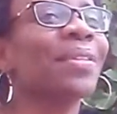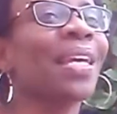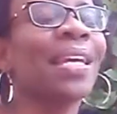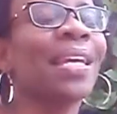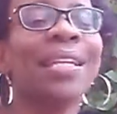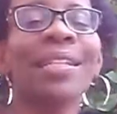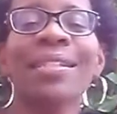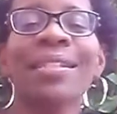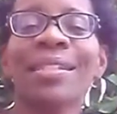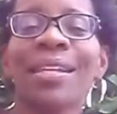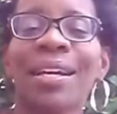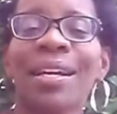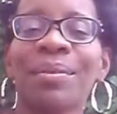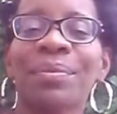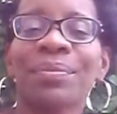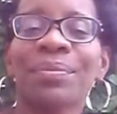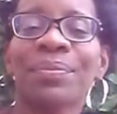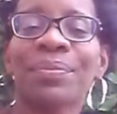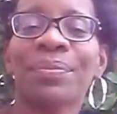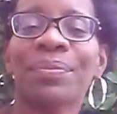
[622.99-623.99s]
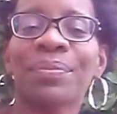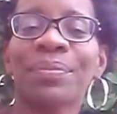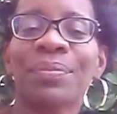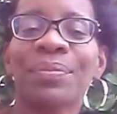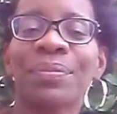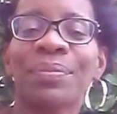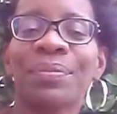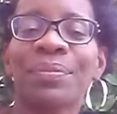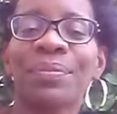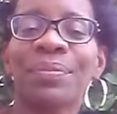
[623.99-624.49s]
and
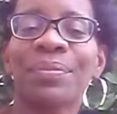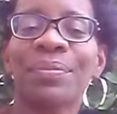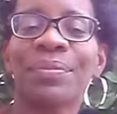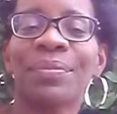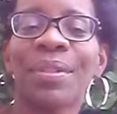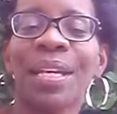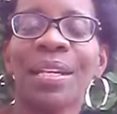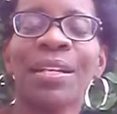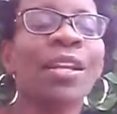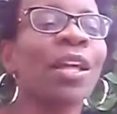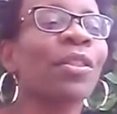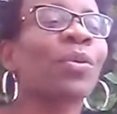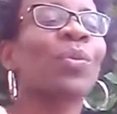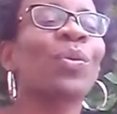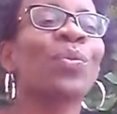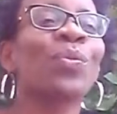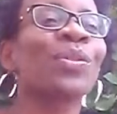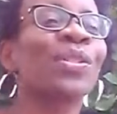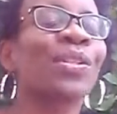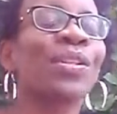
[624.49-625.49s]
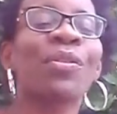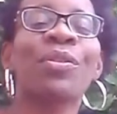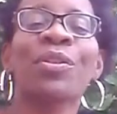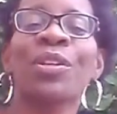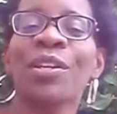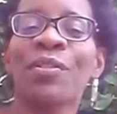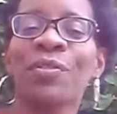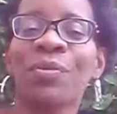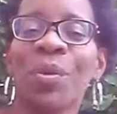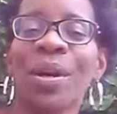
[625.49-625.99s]
another one was another
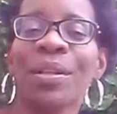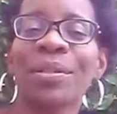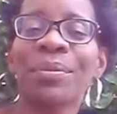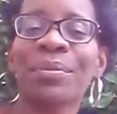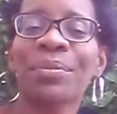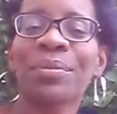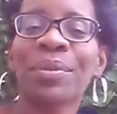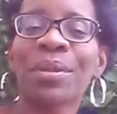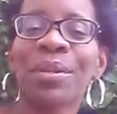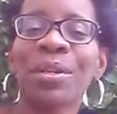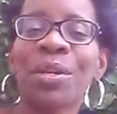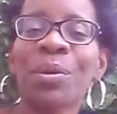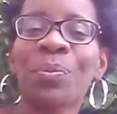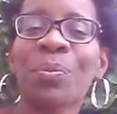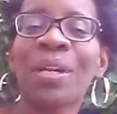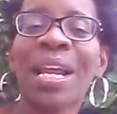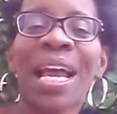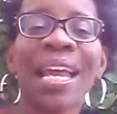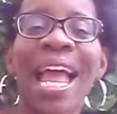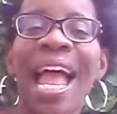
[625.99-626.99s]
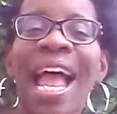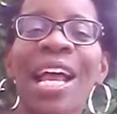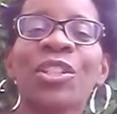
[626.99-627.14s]
gift one, but I